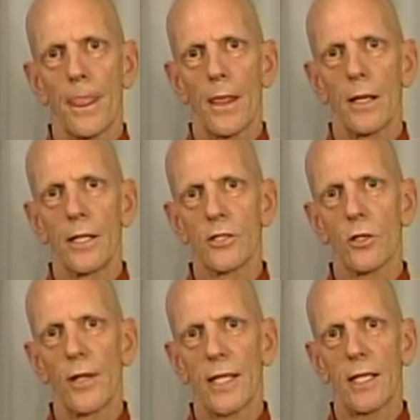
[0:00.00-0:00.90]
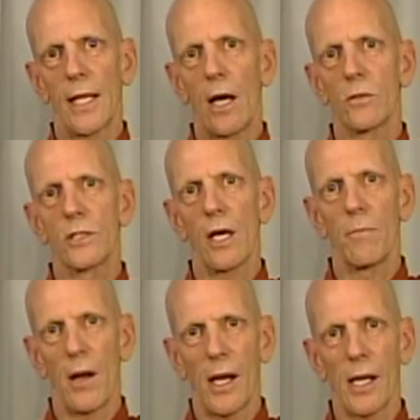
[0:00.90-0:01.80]
And so that clouds our
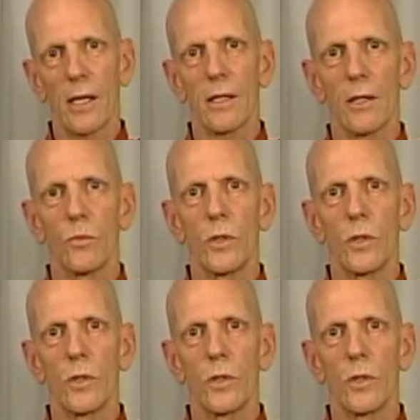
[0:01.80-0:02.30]
mind, and